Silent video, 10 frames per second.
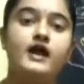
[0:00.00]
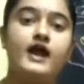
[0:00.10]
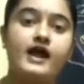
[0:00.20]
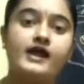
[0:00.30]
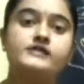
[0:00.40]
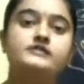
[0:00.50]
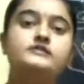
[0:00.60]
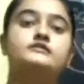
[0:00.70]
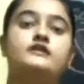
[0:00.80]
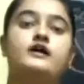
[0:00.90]

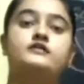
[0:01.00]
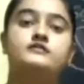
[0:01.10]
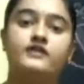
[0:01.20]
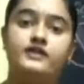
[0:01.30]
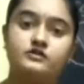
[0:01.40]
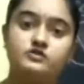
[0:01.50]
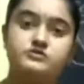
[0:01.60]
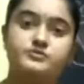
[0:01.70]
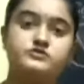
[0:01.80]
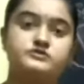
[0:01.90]
and they'll undergo the
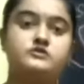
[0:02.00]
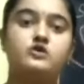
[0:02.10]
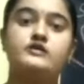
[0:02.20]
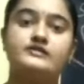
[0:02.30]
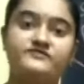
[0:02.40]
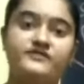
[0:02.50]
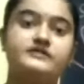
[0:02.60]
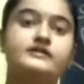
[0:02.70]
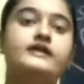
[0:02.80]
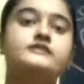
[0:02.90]
process called as
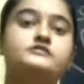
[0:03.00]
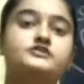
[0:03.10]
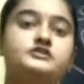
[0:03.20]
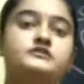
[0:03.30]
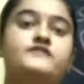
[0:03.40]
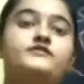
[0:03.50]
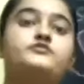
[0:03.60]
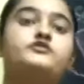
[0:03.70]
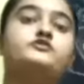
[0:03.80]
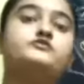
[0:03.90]
fertilization. They will
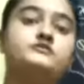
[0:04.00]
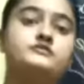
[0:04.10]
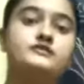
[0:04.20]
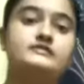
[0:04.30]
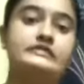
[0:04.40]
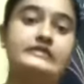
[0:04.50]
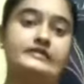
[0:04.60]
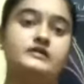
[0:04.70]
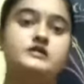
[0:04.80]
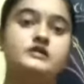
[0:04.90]
produce as the seed.
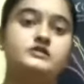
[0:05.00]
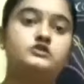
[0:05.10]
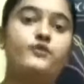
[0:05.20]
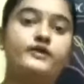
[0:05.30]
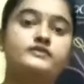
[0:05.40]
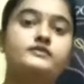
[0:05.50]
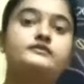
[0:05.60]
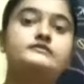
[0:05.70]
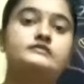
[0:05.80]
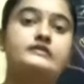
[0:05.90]
So when that
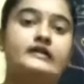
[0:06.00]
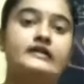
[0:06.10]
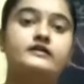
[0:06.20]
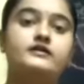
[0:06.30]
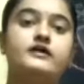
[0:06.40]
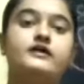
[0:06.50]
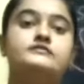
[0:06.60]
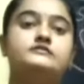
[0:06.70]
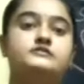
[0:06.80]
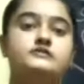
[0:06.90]
seed is
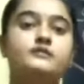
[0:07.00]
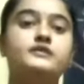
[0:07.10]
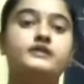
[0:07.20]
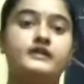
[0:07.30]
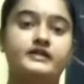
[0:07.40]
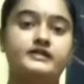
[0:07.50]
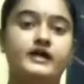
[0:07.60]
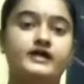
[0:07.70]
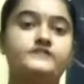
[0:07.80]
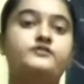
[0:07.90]
germinate
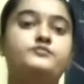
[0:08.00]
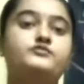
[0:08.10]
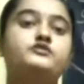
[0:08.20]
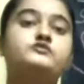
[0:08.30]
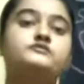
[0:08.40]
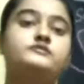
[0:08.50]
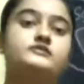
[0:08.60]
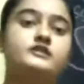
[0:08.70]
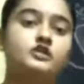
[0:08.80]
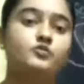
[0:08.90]
and it will produce as a
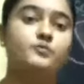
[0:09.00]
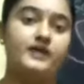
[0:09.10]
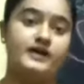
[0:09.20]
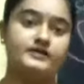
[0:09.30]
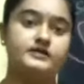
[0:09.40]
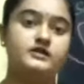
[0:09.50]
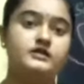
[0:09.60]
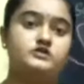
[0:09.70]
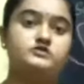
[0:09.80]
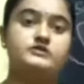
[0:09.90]
new plant.
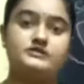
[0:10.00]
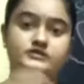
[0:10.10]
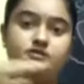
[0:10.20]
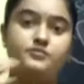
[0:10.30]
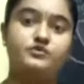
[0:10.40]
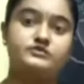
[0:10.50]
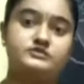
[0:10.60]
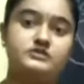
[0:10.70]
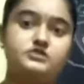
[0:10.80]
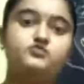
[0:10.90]
So this is the
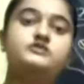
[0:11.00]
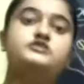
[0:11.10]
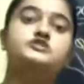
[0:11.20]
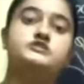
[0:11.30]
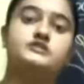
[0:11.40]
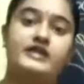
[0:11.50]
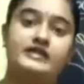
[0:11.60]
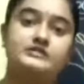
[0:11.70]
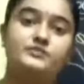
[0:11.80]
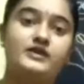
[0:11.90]
process which
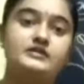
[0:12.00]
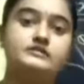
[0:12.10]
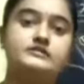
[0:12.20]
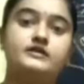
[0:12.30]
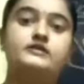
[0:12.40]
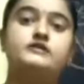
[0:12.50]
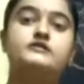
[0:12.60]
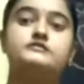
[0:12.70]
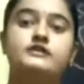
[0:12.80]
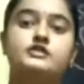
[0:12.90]
takes place in a
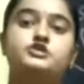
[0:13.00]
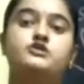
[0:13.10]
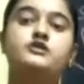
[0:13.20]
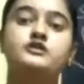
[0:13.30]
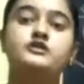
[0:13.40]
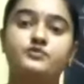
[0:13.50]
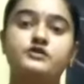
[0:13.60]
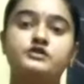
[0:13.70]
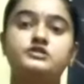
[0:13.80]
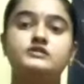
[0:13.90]
sexual
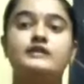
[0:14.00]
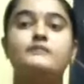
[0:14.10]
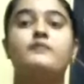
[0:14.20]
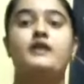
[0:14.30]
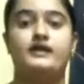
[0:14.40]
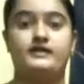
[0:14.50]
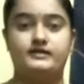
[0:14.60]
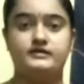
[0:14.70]
reproduction in plant.